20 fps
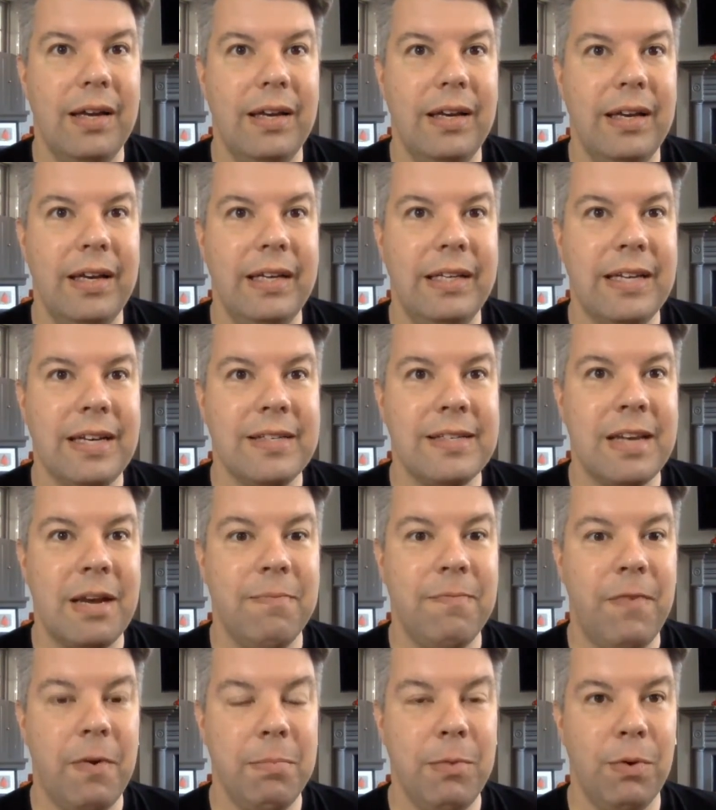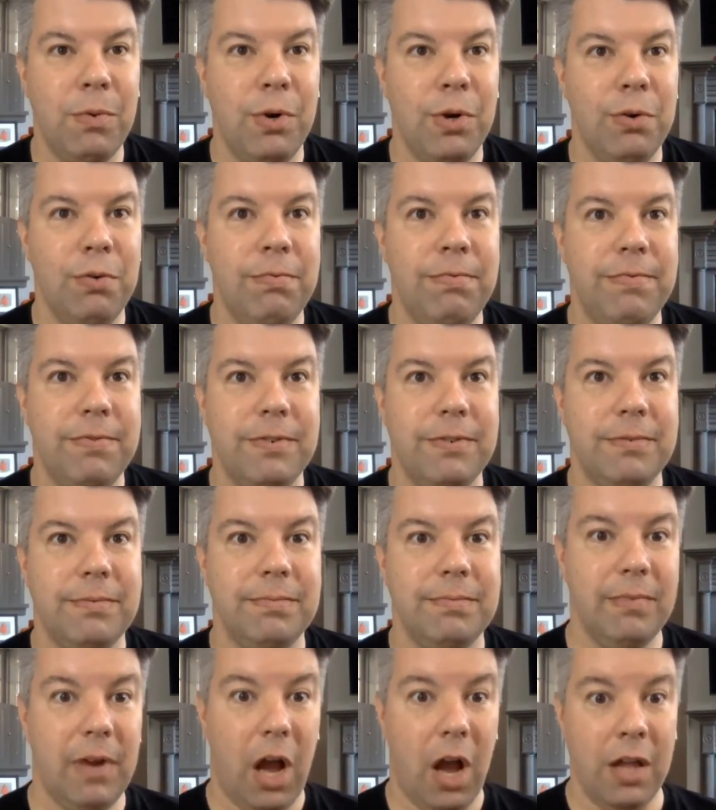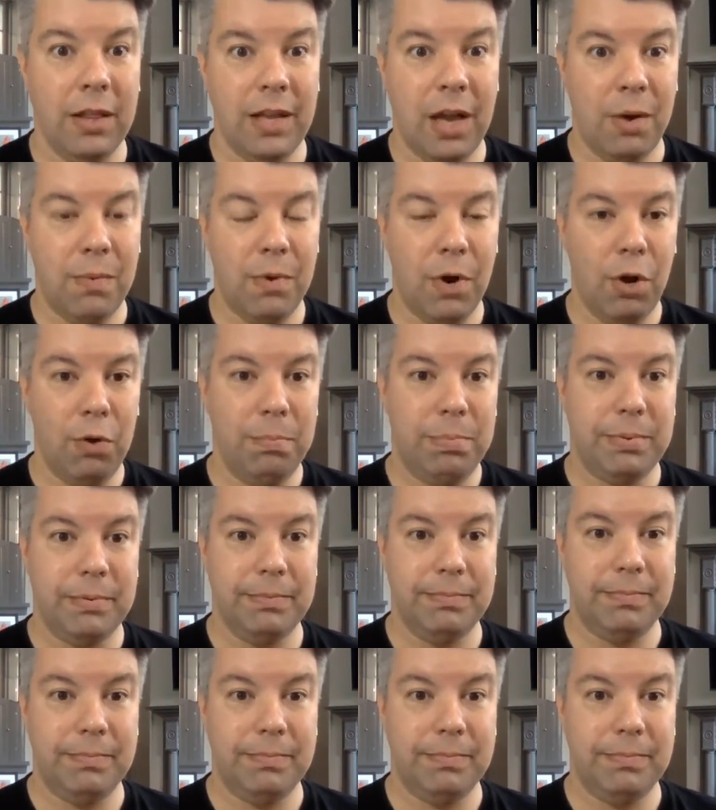he does come from the roof on that rope,